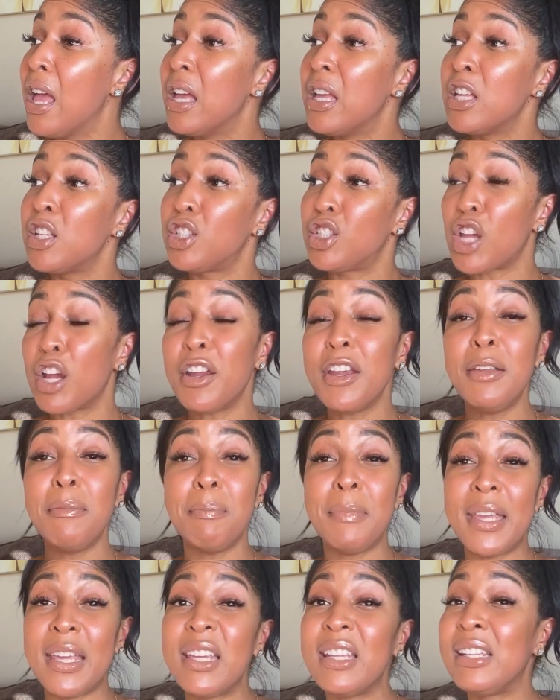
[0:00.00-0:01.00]
Certain
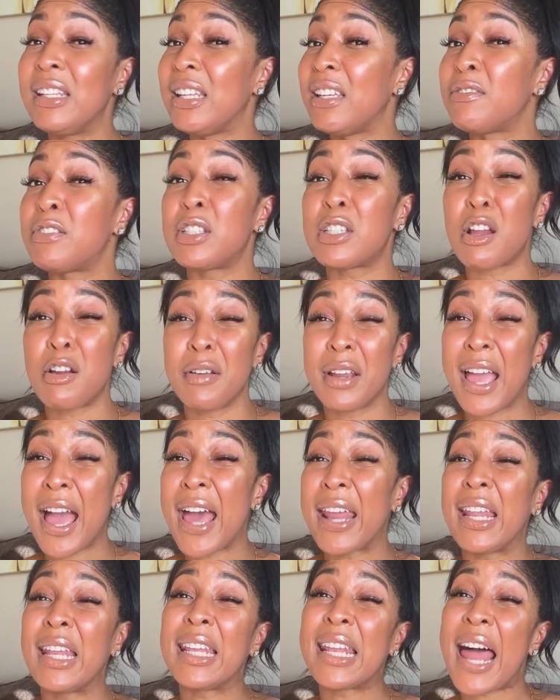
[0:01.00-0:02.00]
men live certain
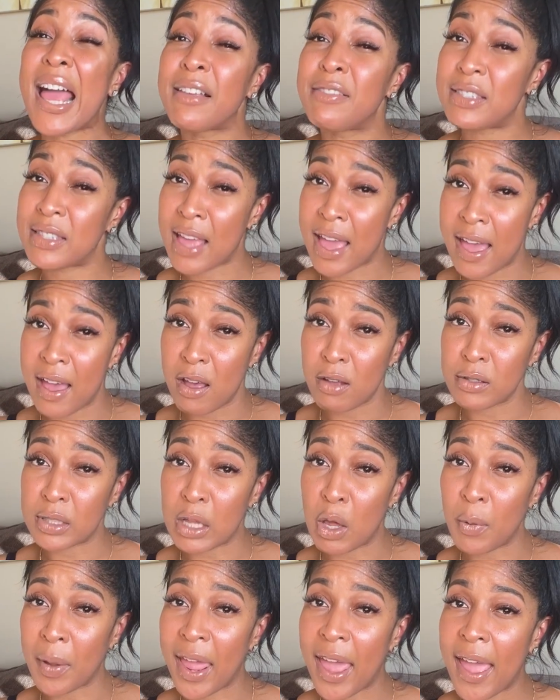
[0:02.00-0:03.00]
kind of lifestyles,
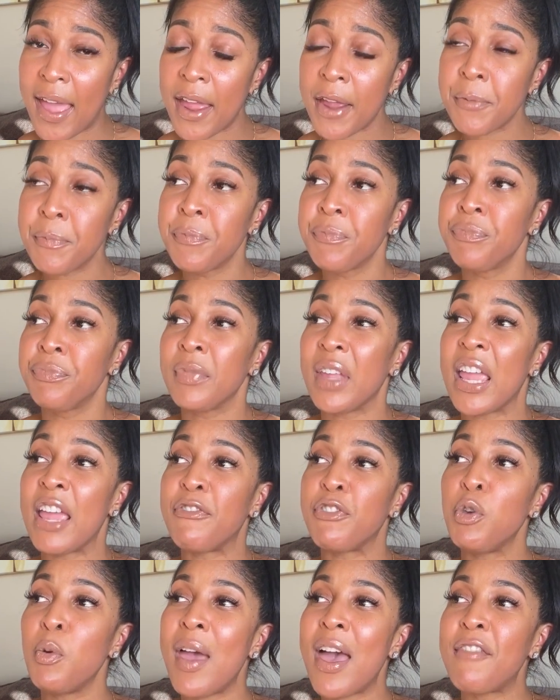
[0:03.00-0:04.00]
okay? If
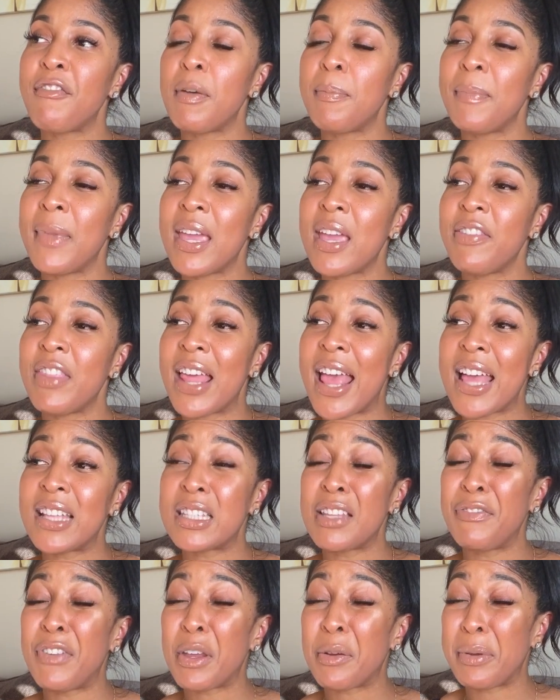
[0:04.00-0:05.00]
you have a man that has a
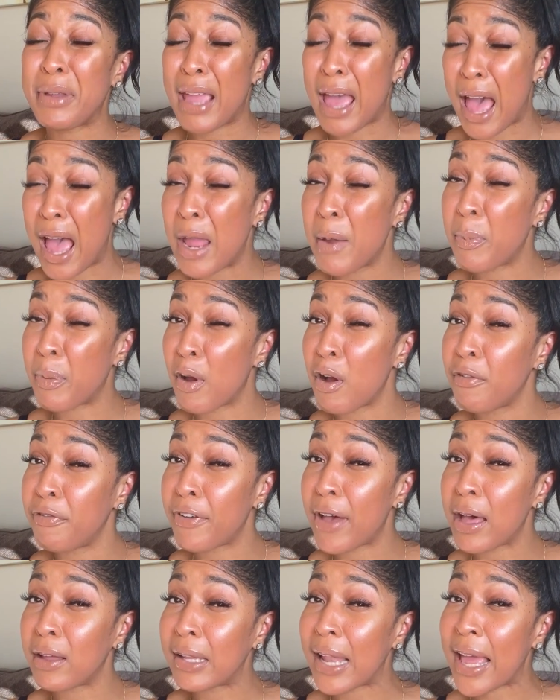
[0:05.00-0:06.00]
very high
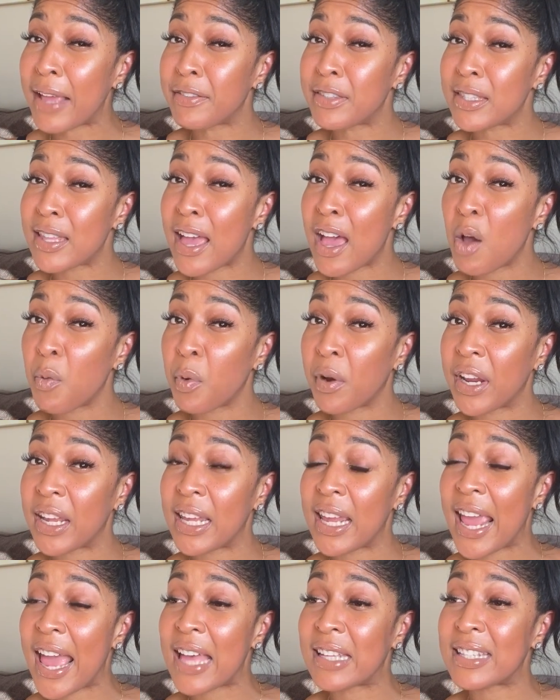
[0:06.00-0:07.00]
profile lifestyle where he
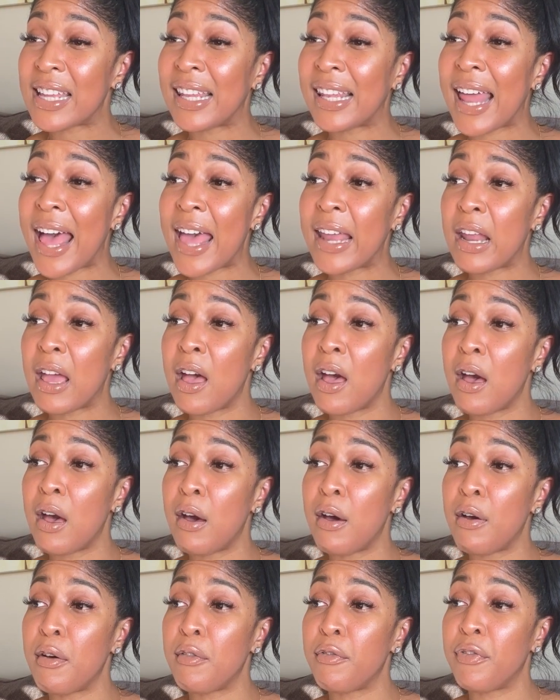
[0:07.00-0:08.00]
has a lot
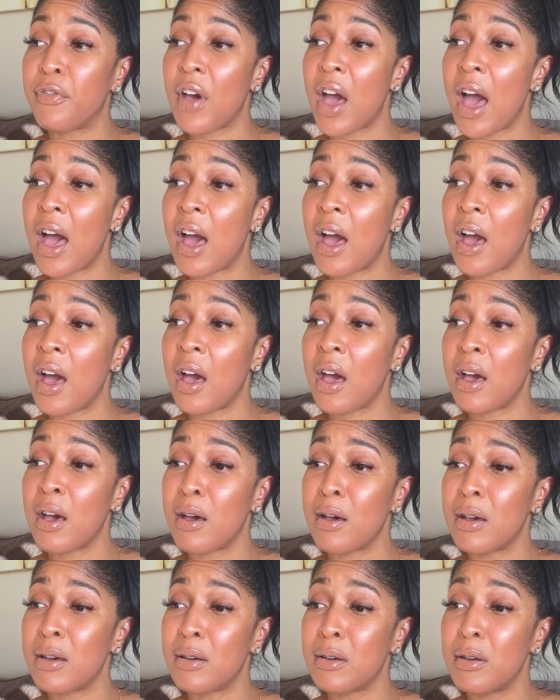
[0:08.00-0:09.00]
of
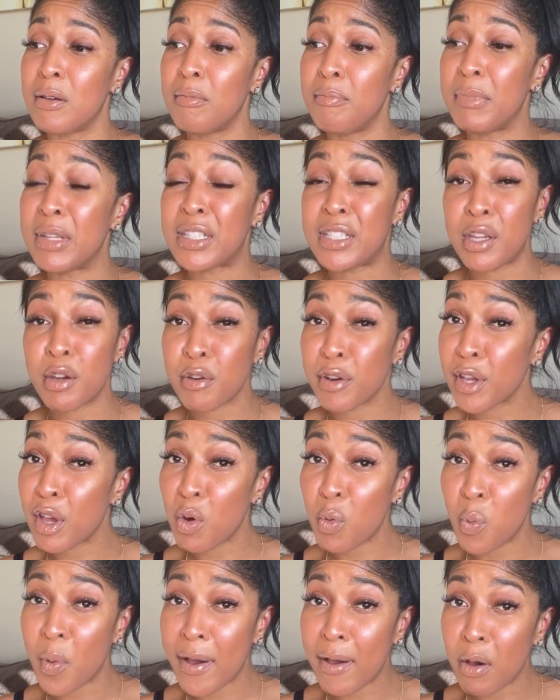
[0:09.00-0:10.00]
uh, material
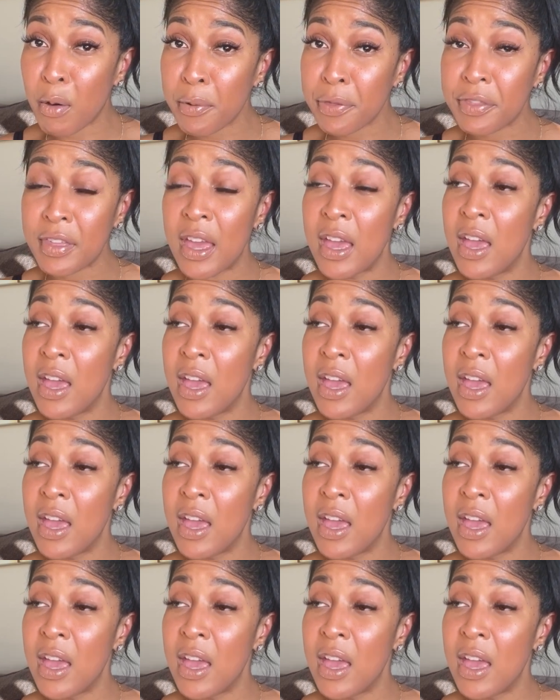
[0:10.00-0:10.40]
wealth